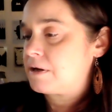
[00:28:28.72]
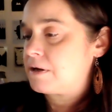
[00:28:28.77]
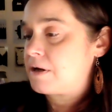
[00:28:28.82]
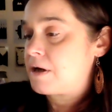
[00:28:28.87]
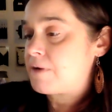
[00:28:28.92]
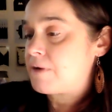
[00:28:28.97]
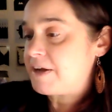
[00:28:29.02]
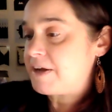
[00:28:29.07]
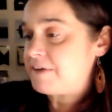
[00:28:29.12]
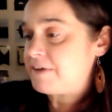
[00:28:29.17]

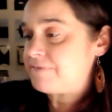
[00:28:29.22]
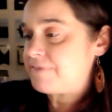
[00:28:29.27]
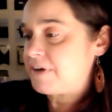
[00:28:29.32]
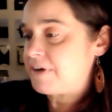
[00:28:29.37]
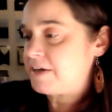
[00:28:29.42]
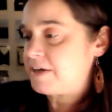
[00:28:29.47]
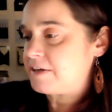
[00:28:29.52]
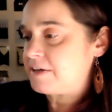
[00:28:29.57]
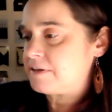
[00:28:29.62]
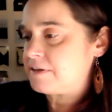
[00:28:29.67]
All right,
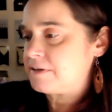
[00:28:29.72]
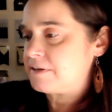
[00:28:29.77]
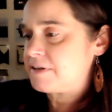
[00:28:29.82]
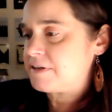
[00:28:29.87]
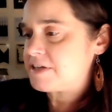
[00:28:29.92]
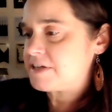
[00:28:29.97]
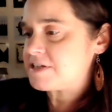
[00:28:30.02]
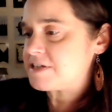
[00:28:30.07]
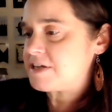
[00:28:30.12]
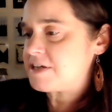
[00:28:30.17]
fine,
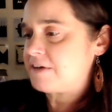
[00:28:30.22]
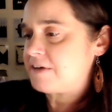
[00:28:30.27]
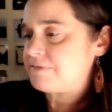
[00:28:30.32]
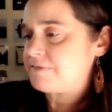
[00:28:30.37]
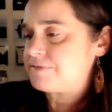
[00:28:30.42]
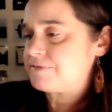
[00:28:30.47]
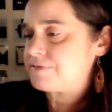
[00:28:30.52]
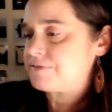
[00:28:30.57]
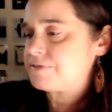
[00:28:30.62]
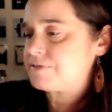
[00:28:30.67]
that's enough.
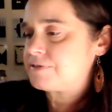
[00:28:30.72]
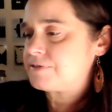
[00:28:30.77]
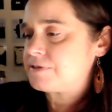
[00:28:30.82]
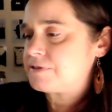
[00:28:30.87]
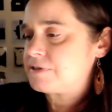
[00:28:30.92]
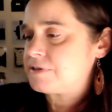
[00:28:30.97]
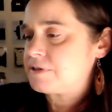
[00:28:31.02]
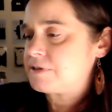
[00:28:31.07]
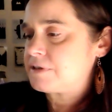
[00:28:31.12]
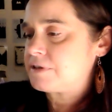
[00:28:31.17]

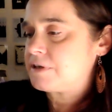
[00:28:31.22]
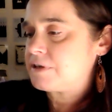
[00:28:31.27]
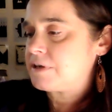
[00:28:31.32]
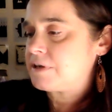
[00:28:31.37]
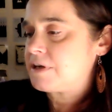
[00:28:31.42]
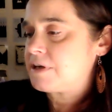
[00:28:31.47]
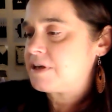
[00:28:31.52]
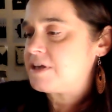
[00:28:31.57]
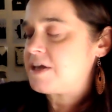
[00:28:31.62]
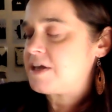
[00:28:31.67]

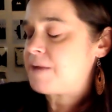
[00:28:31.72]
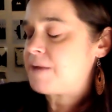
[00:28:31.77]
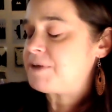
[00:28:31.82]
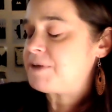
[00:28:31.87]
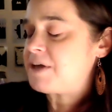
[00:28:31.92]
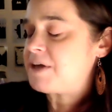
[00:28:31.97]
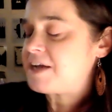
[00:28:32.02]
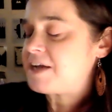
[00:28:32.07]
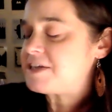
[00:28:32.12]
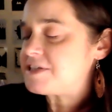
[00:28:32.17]
Yeah, but
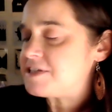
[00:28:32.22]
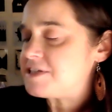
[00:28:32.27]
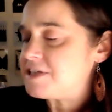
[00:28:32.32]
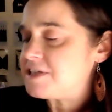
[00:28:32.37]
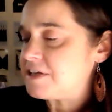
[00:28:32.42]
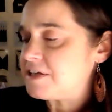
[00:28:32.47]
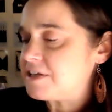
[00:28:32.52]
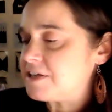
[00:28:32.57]
you had to see it.